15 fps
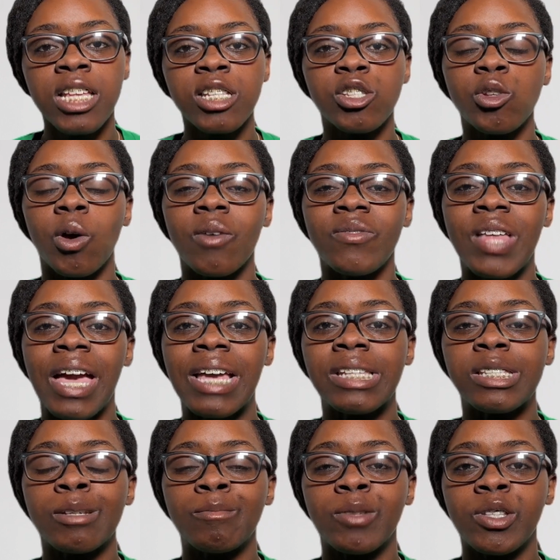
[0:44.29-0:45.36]
So if that is
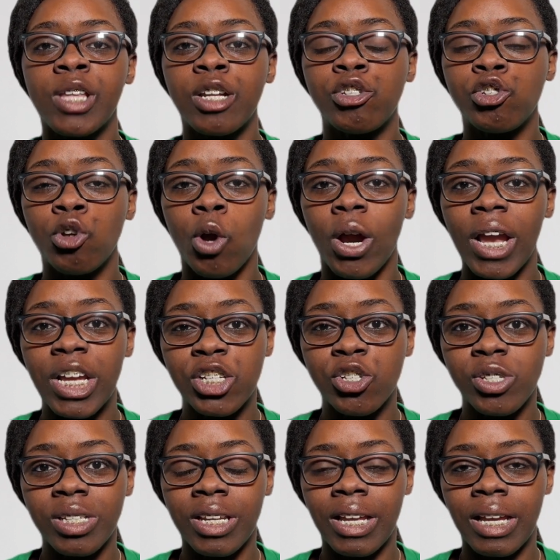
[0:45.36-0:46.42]
something that you are
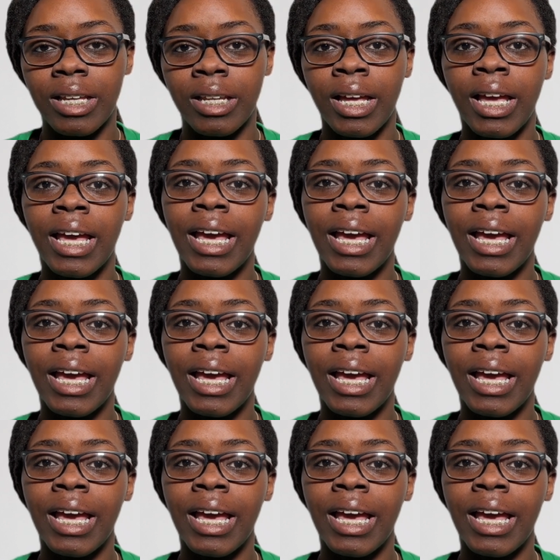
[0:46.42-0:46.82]
interested in,